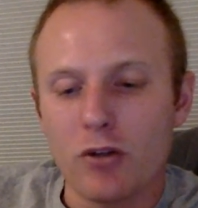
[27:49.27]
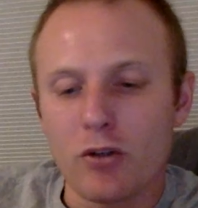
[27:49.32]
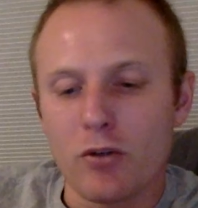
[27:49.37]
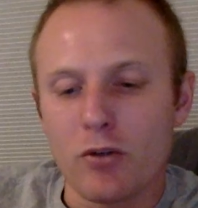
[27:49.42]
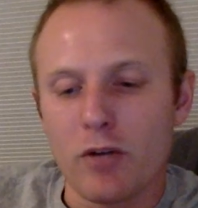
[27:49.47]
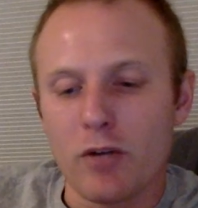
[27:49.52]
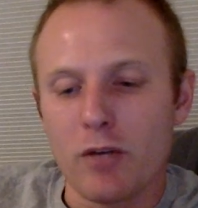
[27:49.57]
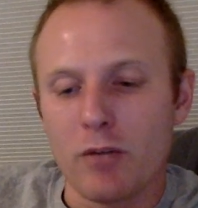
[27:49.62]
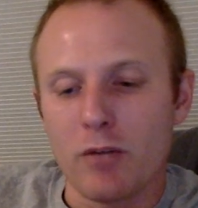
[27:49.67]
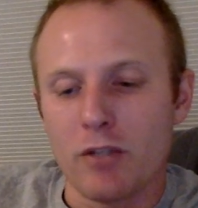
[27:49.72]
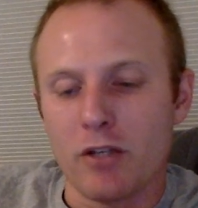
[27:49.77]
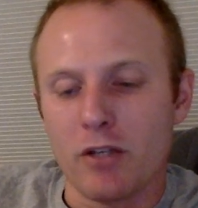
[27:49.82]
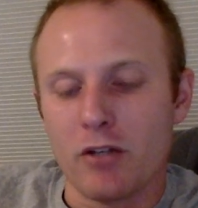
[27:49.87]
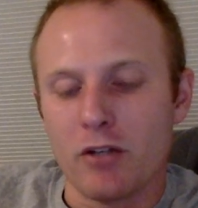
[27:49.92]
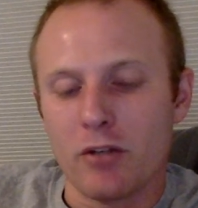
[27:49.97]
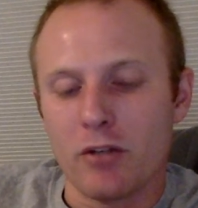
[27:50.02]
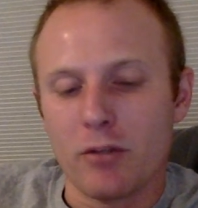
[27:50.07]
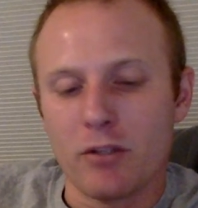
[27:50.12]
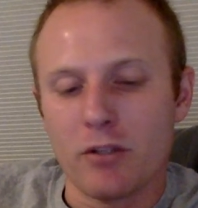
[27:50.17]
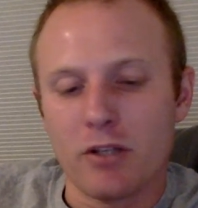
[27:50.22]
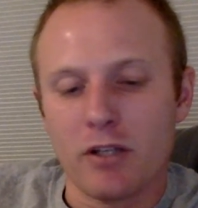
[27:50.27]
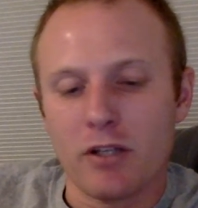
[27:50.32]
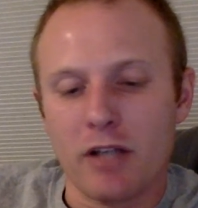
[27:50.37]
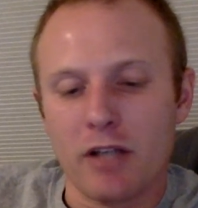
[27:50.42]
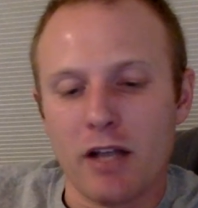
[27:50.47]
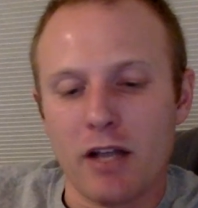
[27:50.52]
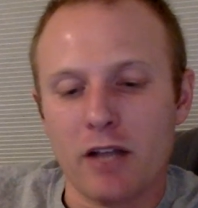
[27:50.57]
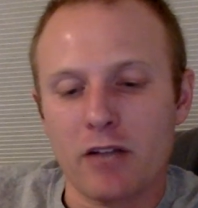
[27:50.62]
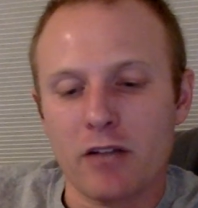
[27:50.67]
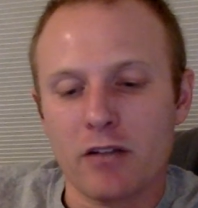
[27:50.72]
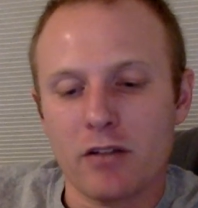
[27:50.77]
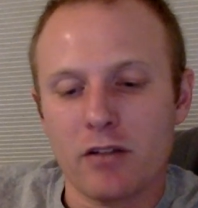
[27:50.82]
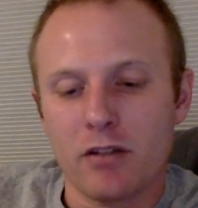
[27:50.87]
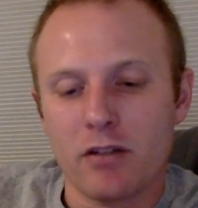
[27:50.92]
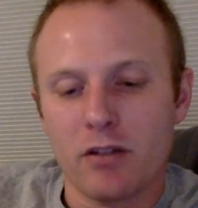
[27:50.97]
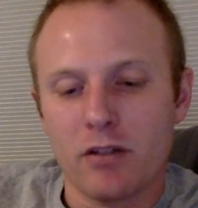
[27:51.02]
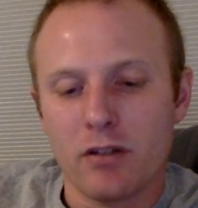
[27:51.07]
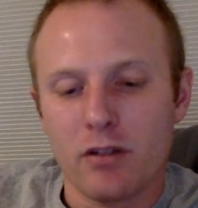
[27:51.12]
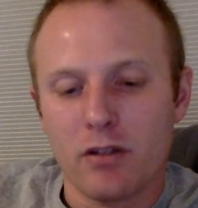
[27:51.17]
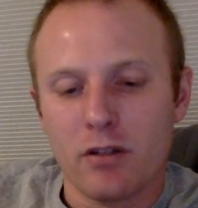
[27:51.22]
Who taught you to read, Matilda? Miss Honey
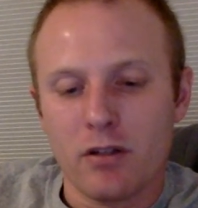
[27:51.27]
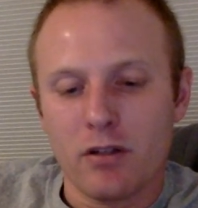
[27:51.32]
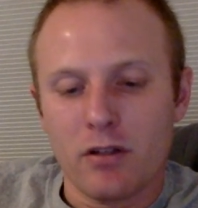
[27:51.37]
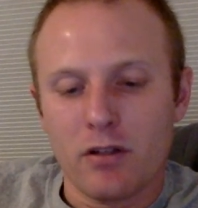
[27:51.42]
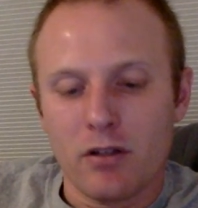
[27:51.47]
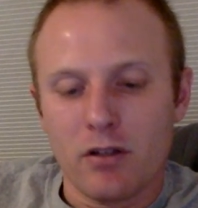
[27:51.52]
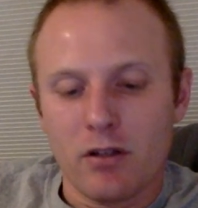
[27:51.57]
asked.